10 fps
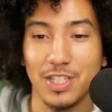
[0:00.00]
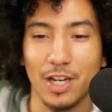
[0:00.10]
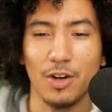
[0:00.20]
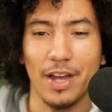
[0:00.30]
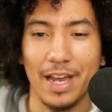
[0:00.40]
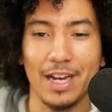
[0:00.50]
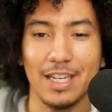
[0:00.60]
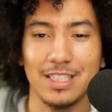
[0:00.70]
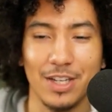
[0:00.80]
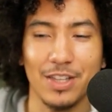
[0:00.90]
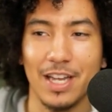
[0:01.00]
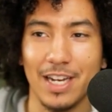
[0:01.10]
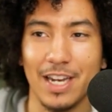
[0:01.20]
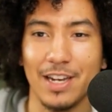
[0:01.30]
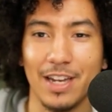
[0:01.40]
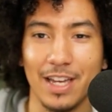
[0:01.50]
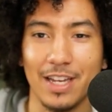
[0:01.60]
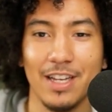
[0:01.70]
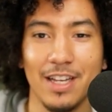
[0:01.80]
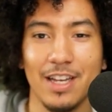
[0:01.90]
like okay, I can sell that, and then
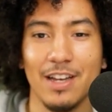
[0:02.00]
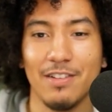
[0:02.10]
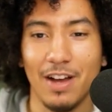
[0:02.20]
like yeah.